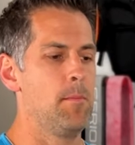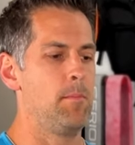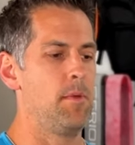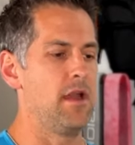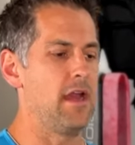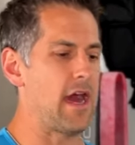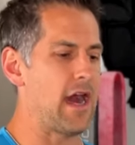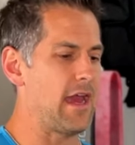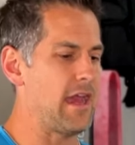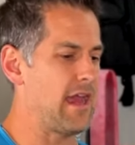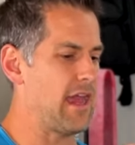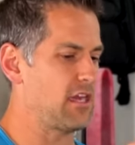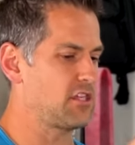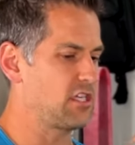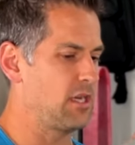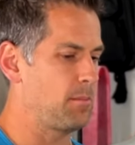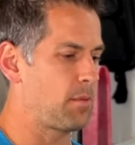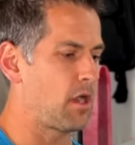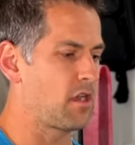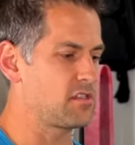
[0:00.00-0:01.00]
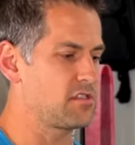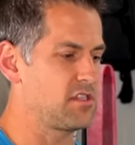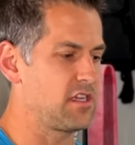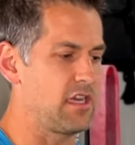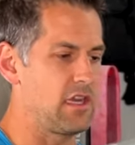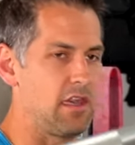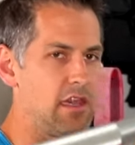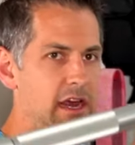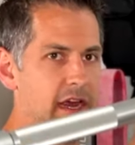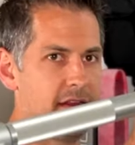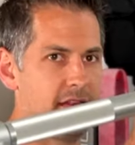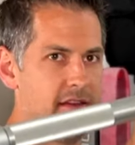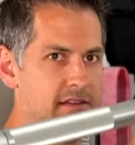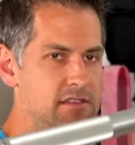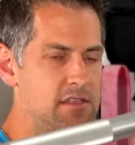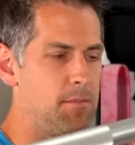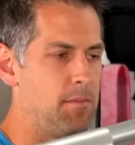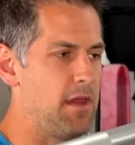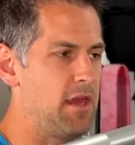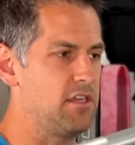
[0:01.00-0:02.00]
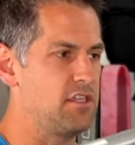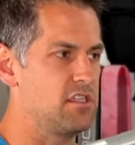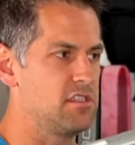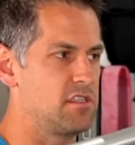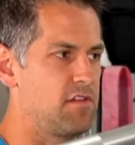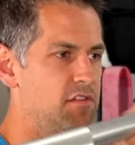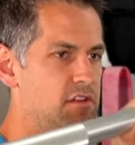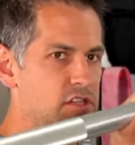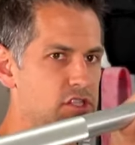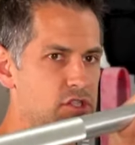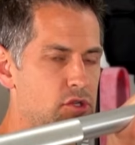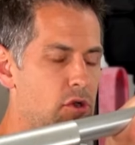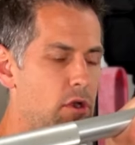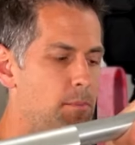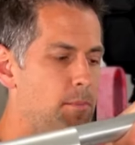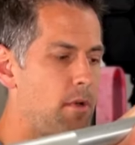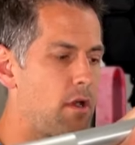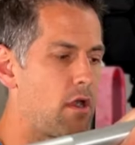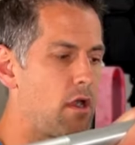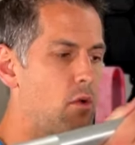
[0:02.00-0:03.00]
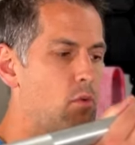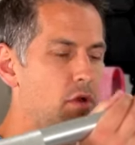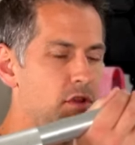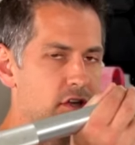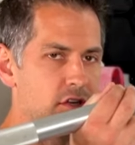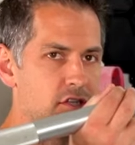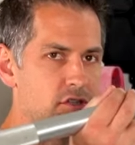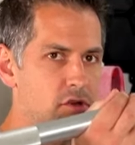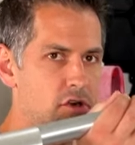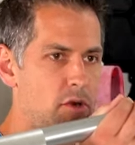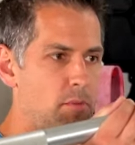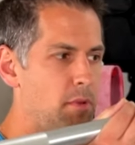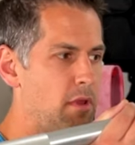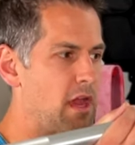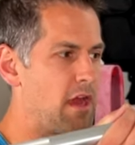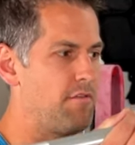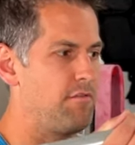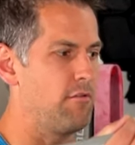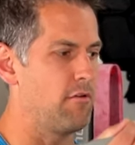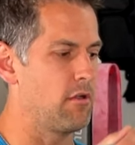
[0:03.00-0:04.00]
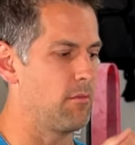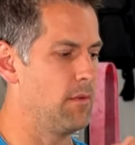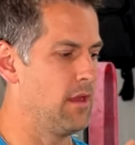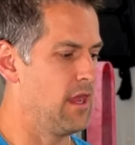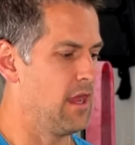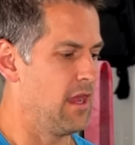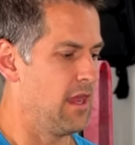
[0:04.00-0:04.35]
But I actually personally like these dimensions of the short bar with the shorter platform.